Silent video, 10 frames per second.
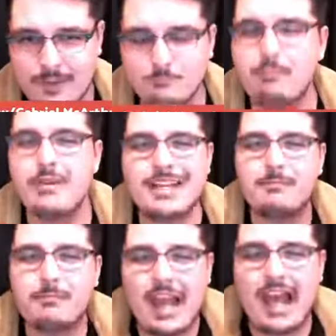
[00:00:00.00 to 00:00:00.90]
the
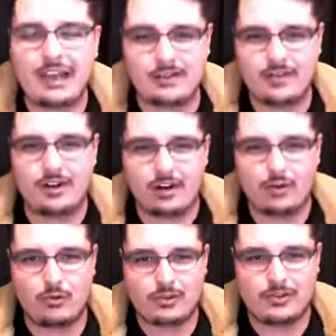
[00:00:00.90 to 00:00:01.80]
big bad of
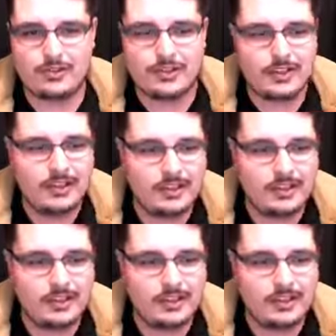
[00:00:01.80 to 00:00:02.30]
Star Wars.